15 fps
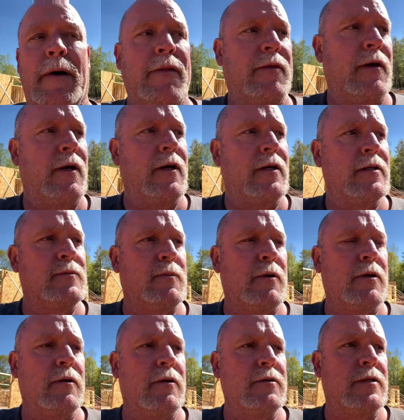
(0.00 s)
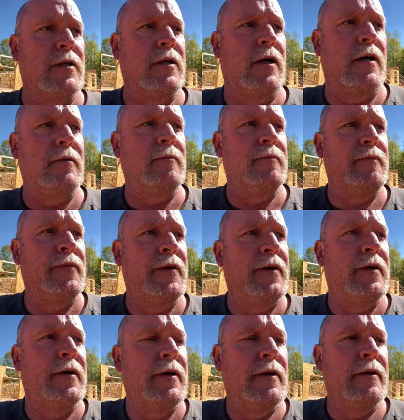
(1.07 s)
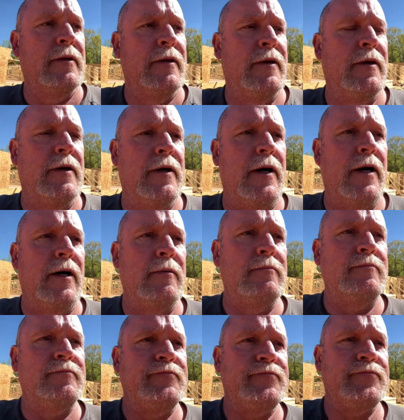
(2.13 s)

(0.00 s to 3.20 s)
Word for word: I think. It's pretty close to done. Um,